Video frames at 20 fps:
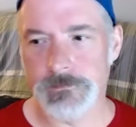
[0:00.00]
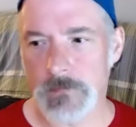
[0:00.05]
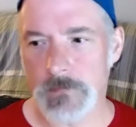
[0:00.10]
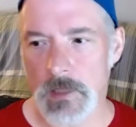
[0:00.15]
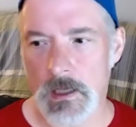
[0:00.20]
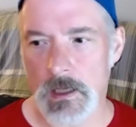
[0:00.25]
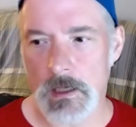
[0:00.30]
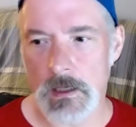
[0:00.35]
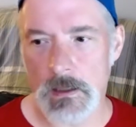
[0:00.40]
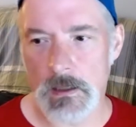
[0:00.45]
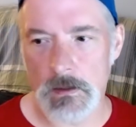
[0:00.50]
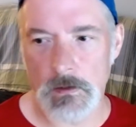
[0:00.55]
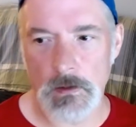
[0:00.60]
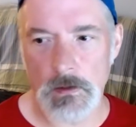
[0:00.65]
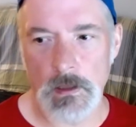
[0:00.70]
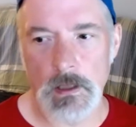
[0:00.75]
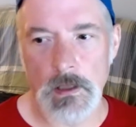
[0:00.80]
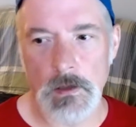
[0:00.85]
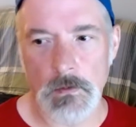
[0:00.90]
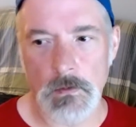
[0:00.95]
Uh,
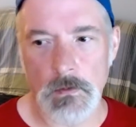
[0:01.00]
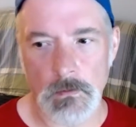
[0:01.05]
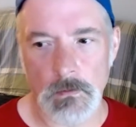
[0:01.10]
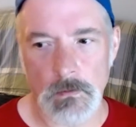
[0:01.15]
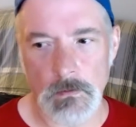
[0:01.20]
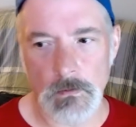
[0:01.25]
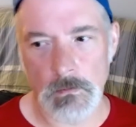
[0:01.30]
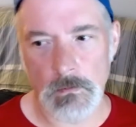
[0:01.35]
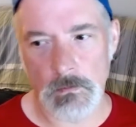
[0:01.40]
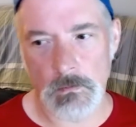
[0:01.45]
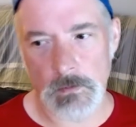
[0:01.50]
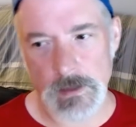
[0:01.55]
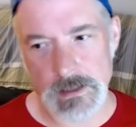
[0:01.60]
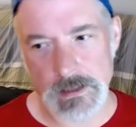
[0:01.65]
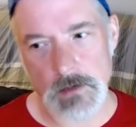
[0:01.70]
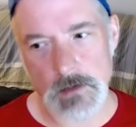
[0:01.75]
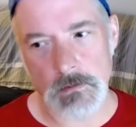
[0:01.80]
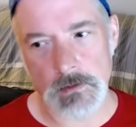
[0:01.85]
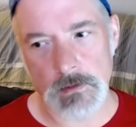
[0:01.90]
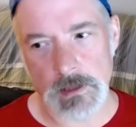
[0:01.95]
we
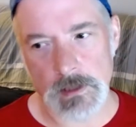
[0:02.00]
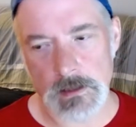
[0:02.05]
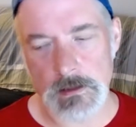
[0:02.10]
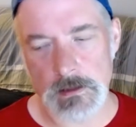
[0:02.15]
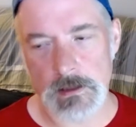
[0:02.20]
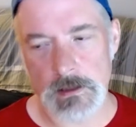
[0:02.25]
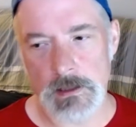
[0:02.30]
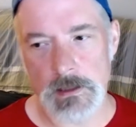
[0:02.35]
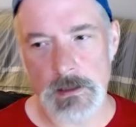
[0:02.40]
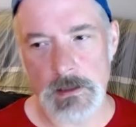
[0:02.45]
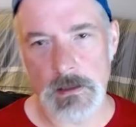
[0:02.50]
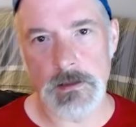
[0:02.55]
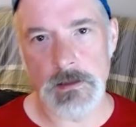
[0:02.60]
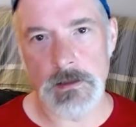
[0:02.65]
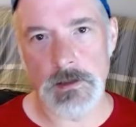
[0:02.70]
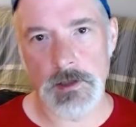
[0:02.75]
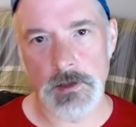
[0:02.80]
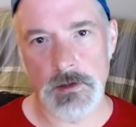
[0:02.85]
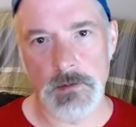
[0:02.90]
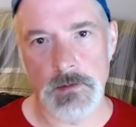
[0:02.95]
don't get the
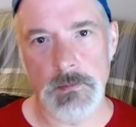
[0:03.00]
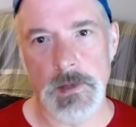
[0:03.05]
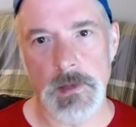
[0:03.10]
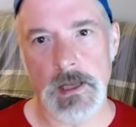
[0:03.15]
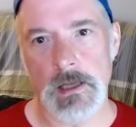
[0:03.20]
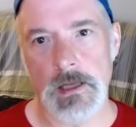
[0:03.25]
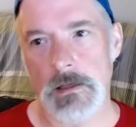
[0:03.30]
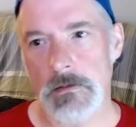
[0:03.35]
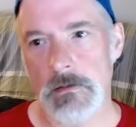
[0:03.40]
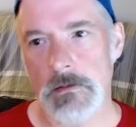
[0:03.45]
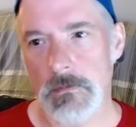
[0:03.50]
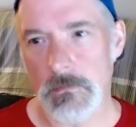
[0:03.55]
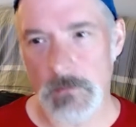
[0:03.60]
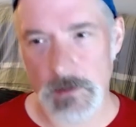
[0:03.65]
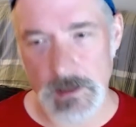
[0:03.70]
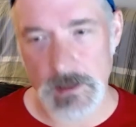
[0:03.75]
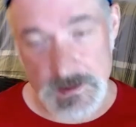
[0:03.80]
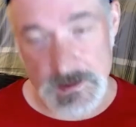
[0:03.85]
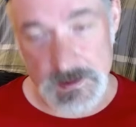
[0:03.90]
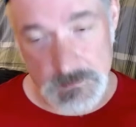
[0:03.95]
uncured bacon.
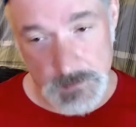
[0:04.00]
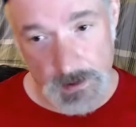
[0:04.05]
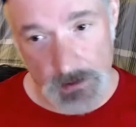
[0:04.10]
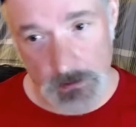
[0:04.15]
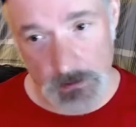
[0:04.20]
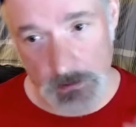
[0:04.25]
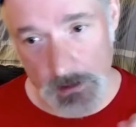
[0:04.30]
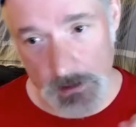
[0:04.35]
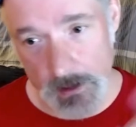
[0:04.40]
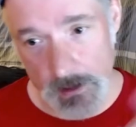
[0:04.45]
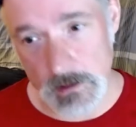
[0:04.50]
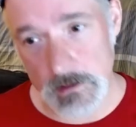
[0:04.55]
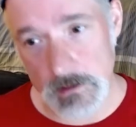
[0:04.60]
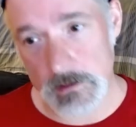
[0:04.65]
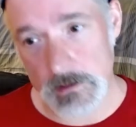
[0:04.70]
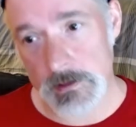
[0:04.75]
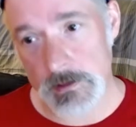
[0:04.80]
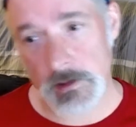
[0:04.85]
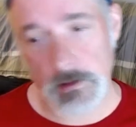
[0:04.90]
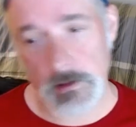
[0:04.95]
It's better to get
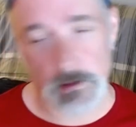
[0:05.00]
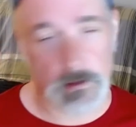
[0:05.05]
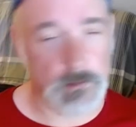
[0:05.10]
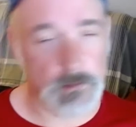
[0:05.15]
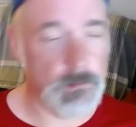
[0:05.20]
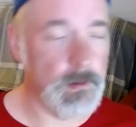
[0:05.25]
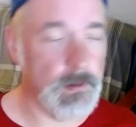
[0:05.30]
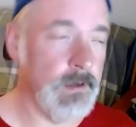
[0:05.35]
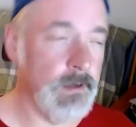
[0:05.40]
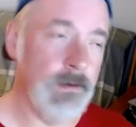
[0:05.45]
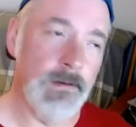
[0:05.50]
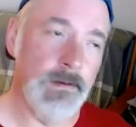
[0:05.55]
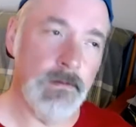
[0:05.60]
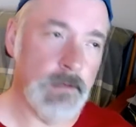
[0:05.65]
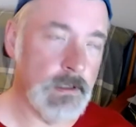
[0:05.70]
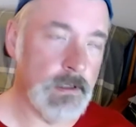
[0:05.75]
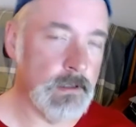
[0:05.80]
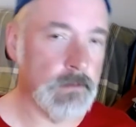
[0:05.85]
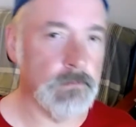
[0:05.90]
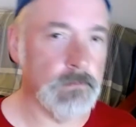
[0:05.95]
uncured, but
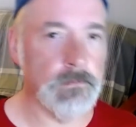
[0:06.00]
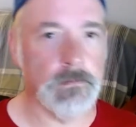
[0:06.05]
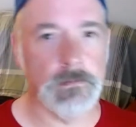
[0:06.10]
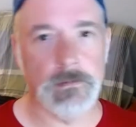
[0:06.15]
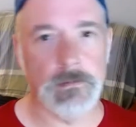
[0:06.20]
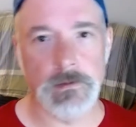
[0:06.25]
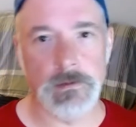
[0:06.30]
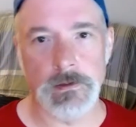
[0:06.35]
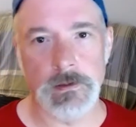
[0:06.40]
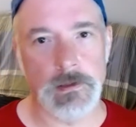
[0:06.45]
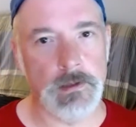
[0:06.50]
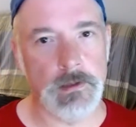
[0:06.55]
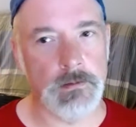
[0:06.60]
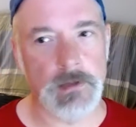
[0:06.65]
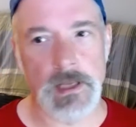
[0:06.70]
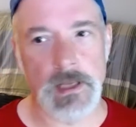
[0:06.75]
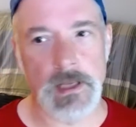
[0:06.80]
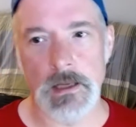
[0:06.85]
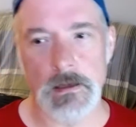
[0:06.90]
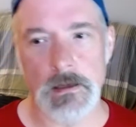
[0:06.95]
well, you
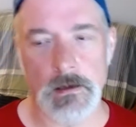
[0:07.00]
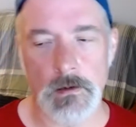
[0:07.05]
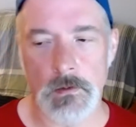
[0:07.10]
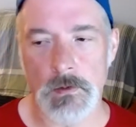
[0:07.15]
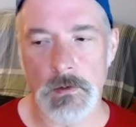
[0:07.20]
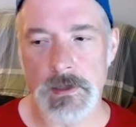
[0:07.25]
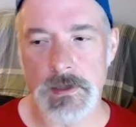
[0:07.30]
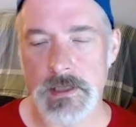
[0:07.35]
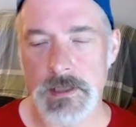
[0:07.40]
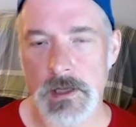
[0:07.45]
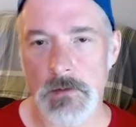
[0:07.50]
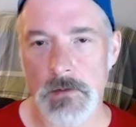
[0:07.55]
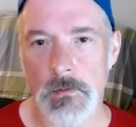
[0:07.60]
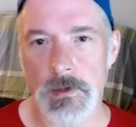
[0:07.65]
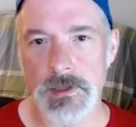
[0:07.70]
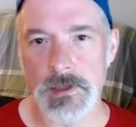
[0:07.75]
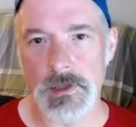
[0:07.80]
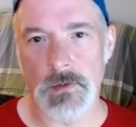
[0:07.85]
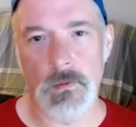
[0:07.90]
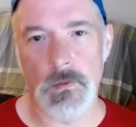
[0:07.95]
can't always get
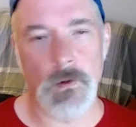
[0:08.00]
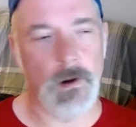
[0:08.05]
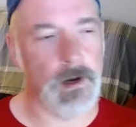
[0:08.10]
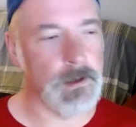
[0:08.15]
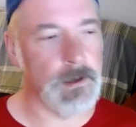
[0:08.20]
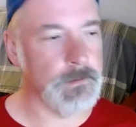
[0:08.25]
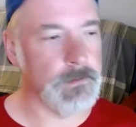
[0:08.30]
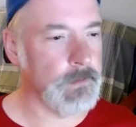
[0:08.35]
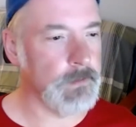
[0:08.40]
what you want.